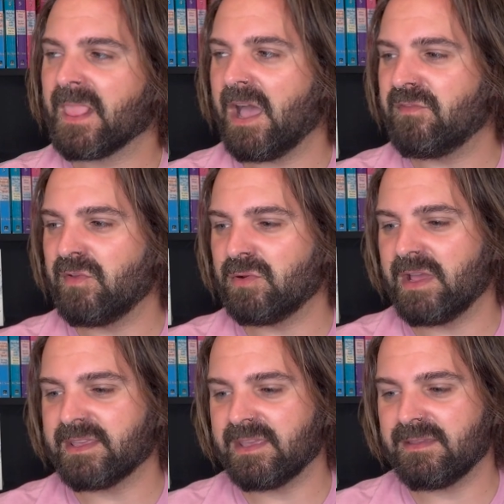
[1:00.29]
I feel
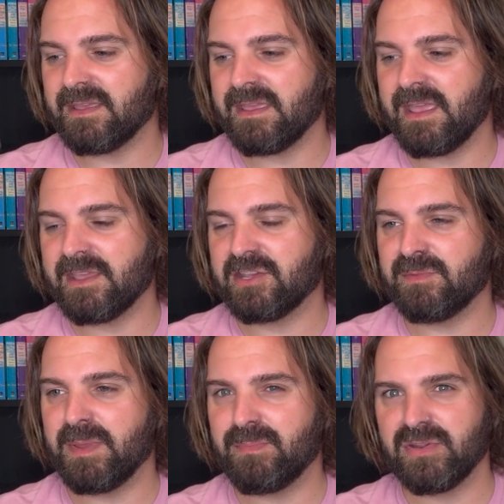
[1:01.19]
like it could
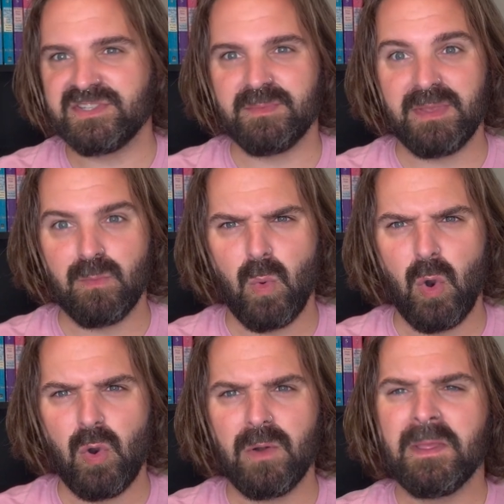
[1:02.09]
have been pushed a bit
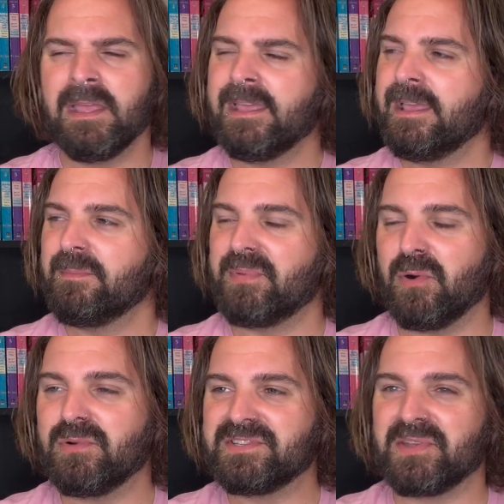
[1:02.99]
more, but
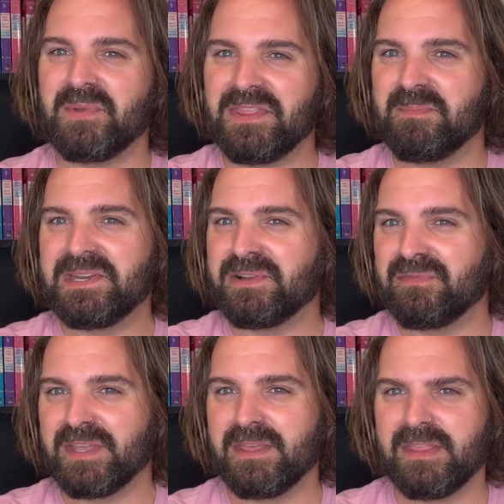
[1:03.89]
also in the middle of
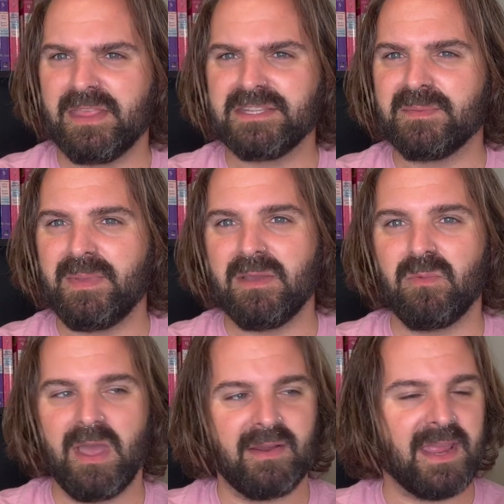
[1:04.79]
it, there's a bit
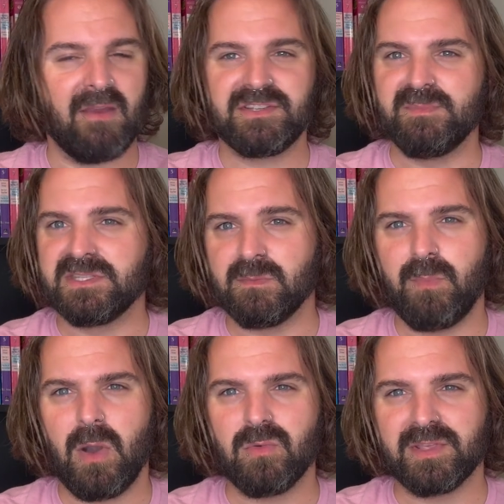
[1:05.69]
where a character, Mr.
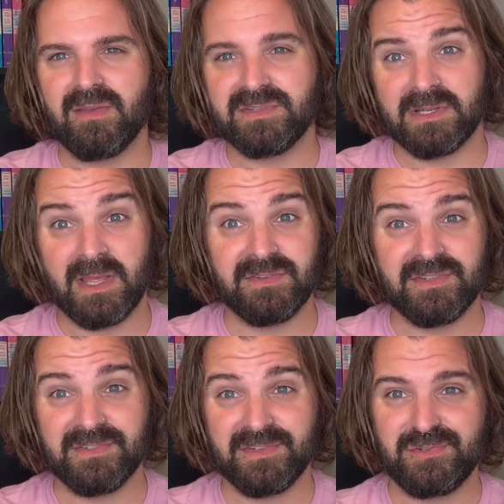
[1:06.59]
Bold, goes to
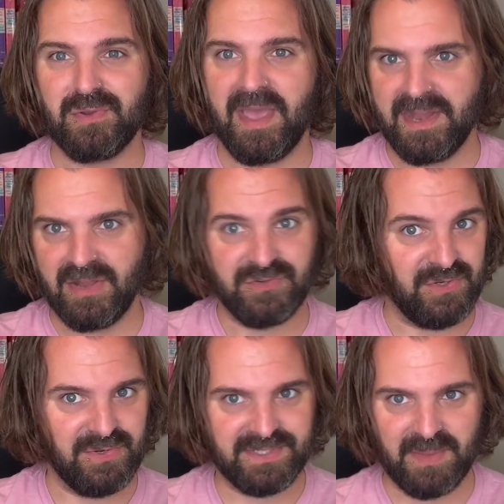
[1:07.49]
London to try and
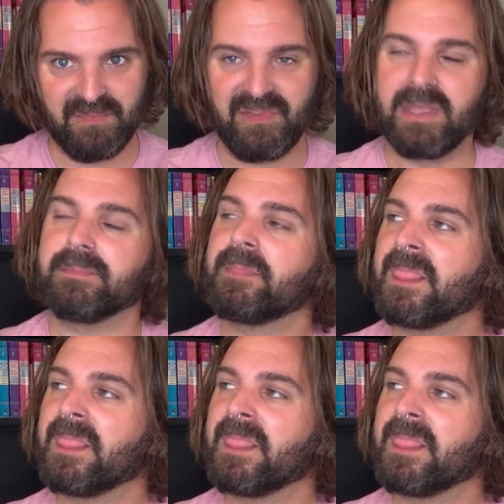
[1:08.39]
undo something.